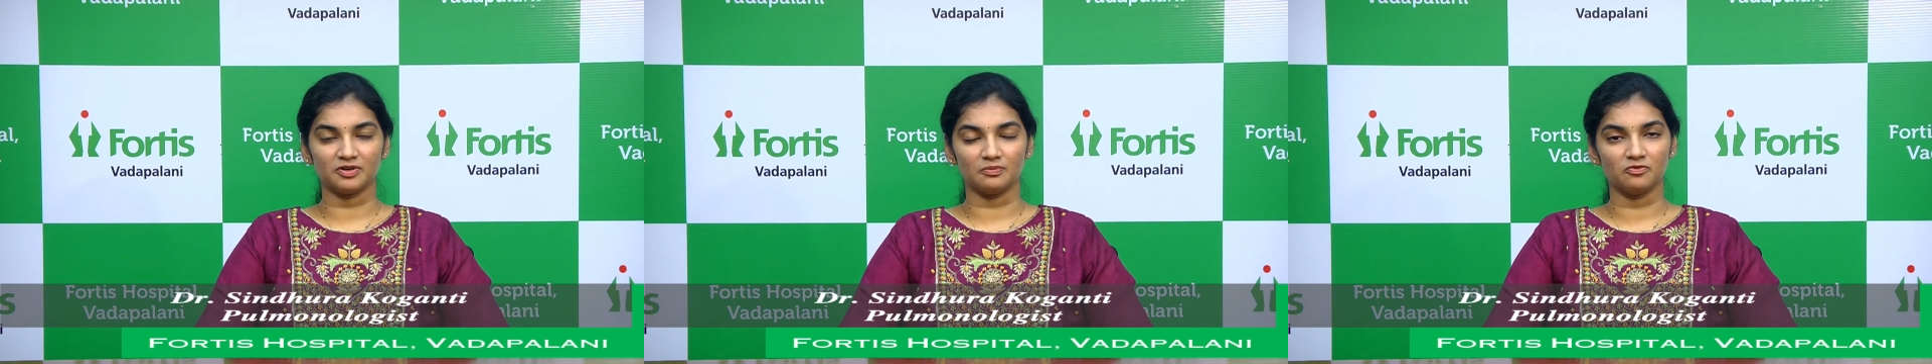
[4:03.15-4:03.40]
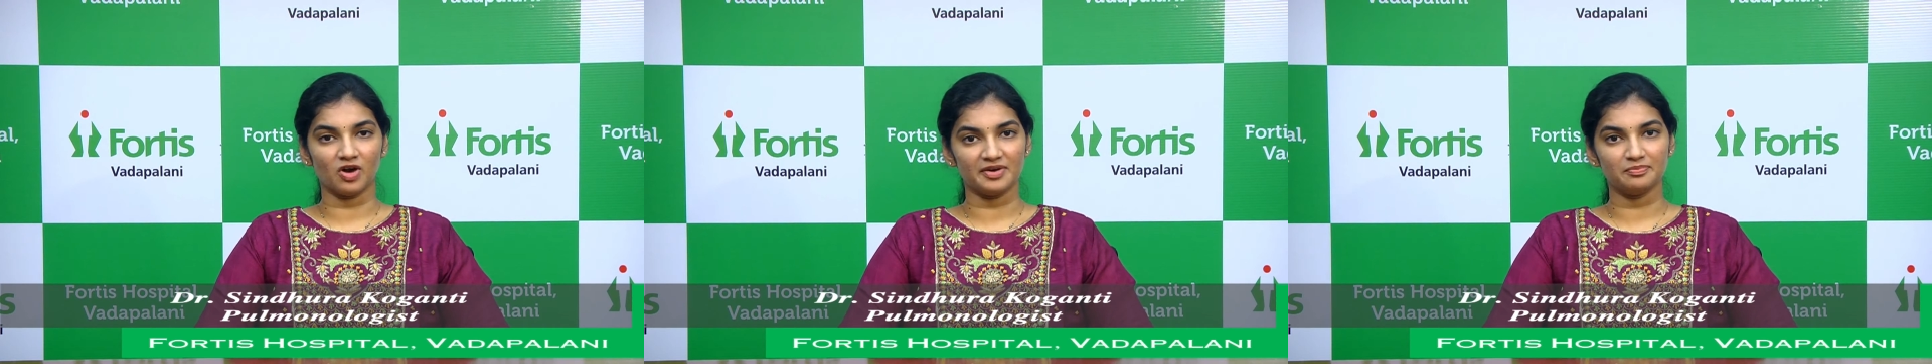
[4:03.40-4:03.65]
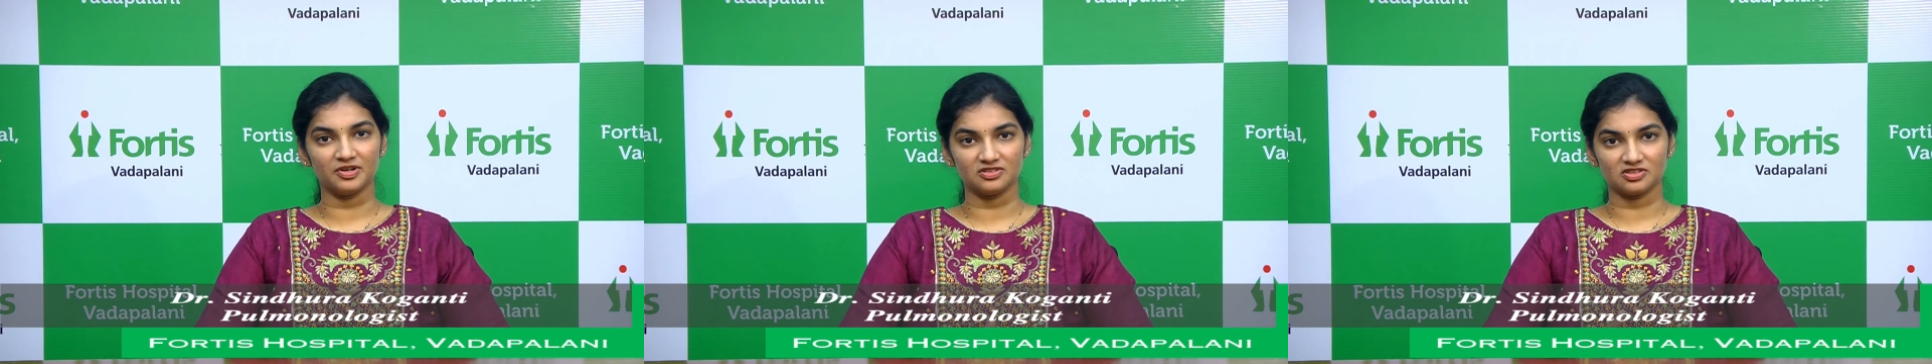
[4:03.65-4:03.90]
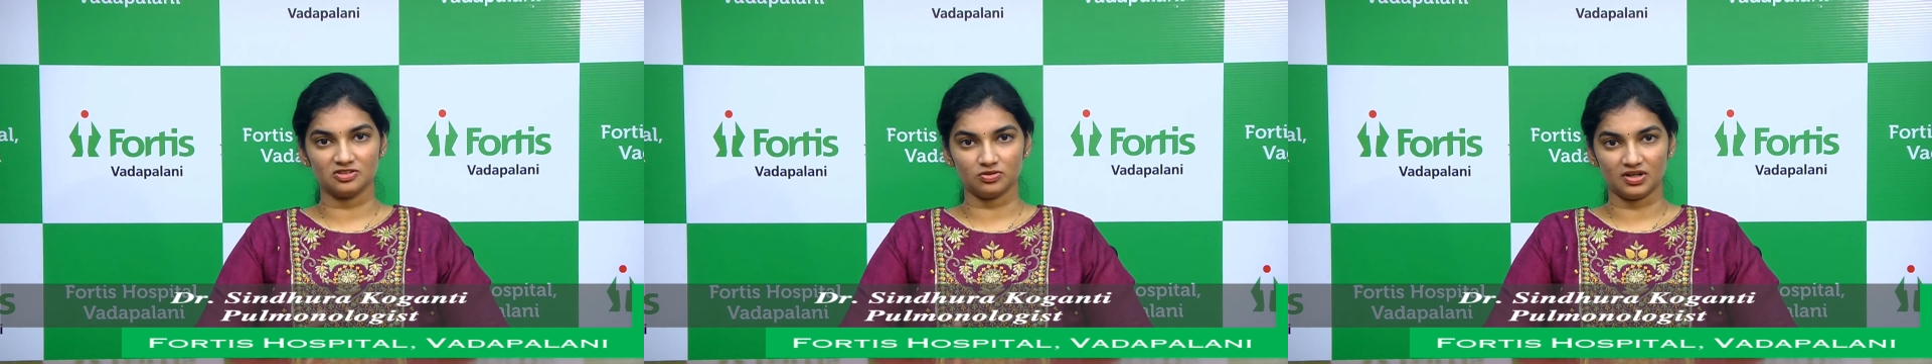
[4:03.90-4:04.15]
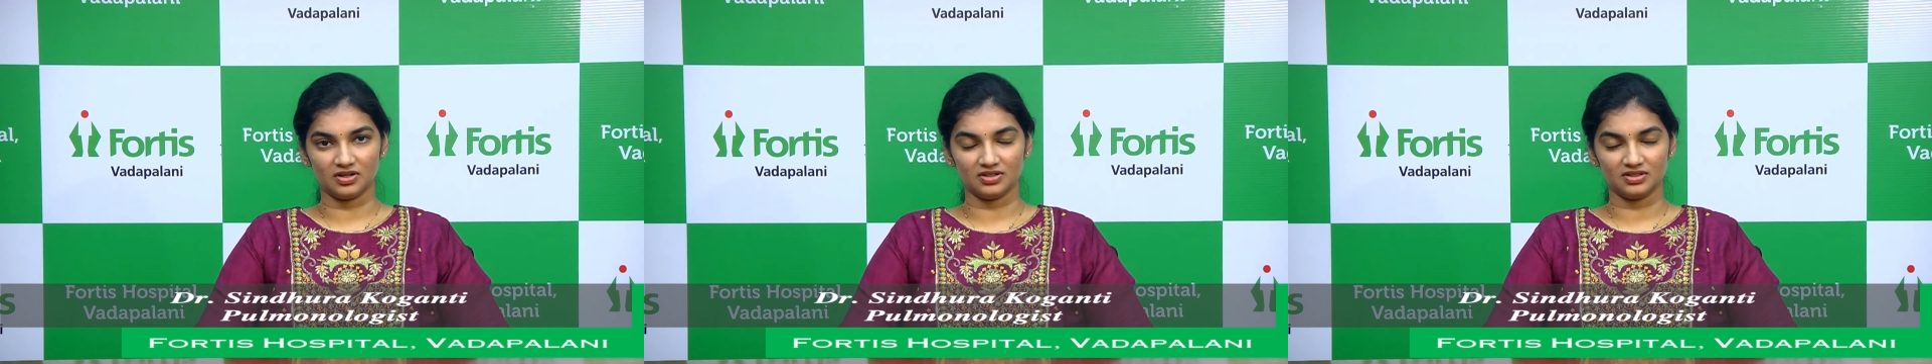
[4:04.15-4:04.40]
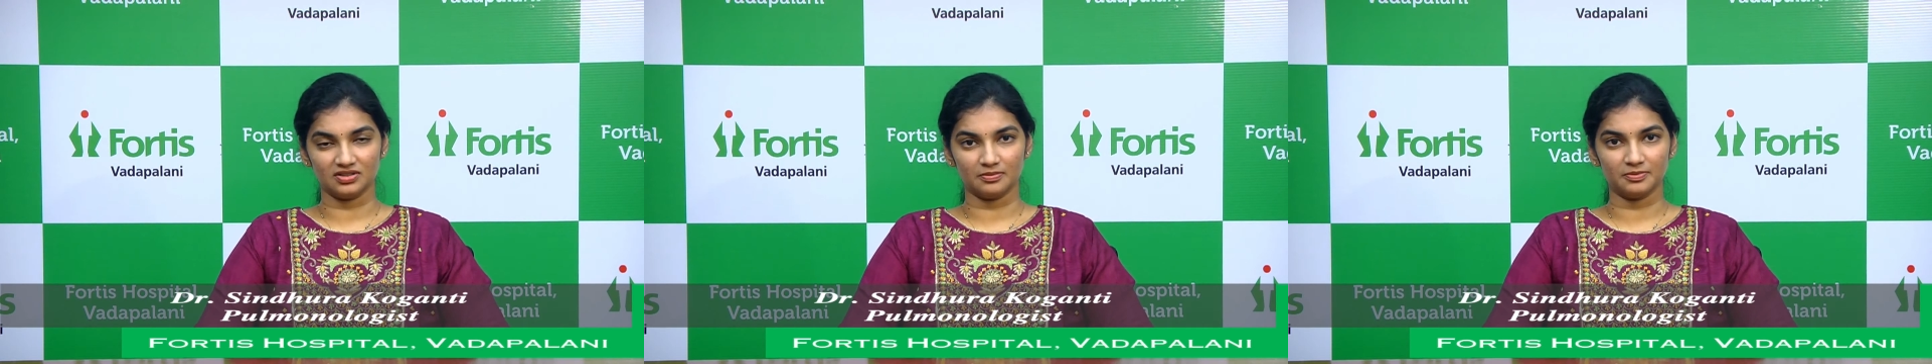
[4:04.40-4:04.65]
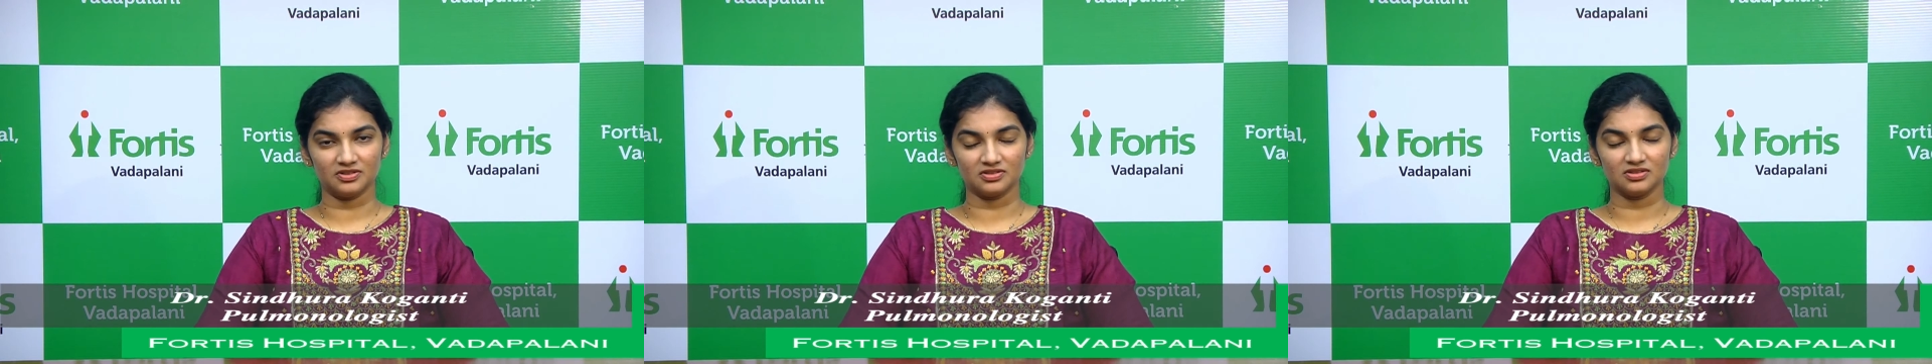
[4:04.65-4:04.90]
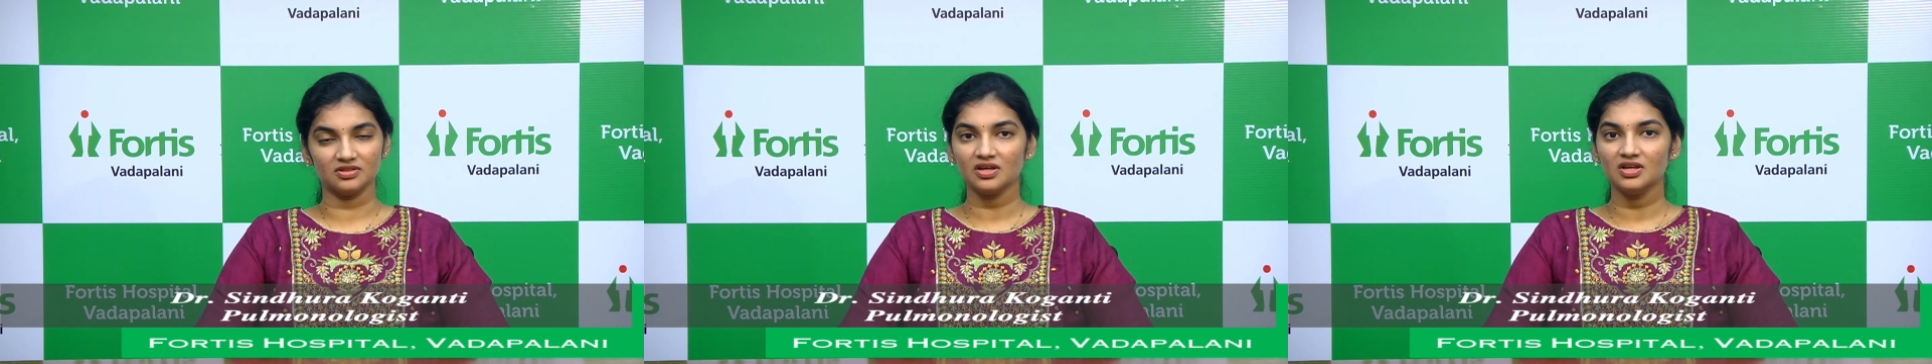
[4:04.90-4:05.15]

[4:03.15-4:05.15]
from one person to another person.